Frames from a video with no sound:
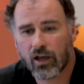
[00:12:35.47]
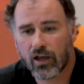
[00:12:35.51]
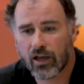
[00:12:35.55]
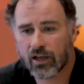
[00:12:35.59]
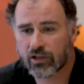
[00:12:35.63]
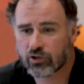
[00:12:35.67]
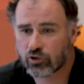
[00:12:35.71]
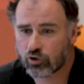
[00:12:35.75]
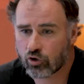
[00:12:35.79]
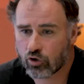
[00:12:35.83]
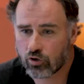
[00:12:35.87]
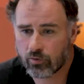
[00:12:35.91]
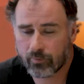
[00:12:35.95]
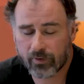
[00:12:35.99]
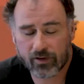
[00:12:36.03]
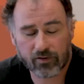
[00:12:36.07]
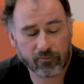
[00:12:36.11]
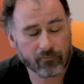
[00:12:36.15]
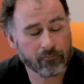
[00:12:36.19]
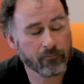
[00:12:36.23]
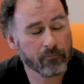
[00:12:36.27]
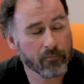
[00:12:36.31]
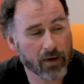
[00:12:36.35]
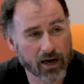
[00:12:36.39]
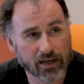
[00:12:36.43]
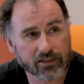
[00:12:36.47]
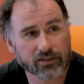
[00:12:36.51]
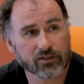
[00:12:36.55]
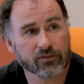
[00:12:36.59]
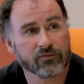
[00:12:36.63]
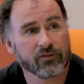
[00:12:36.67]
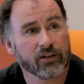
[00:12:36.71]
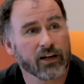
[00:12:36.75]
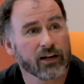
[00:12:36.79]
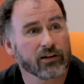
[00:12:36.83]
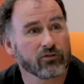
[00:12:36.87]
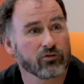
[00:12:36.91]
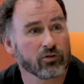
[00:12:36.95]
it's going to be of
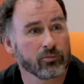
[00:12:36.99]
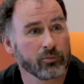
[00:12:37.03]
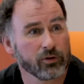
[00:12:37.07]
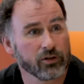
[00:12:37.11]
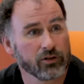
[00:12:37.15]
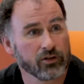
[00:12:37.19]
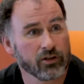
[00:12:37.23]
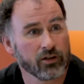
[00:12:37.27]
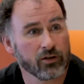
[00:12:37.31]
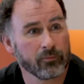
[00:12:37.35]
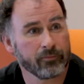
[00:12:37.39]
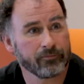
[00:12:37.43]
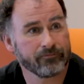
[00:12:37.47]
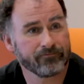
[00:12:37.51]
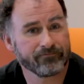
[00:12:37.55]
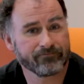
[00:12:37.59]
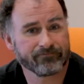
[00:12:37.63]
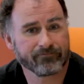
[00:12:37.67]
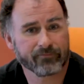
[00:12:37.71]
massive detriment to them.